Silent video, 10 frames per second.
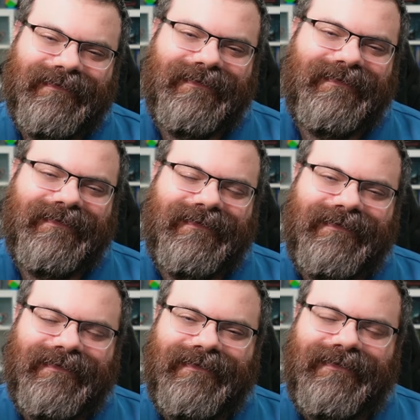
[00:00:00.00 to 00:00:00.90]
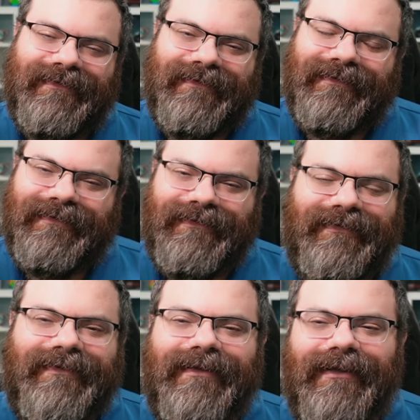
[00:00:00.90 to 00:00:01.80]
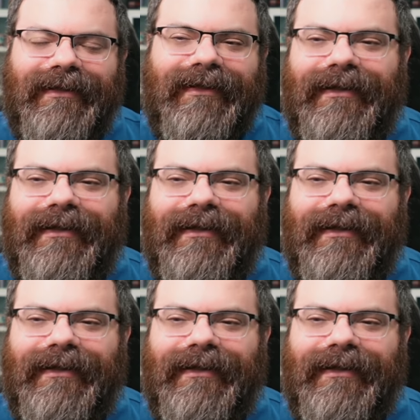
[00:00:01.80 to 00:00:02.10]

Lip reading: No one is speaking in this clip.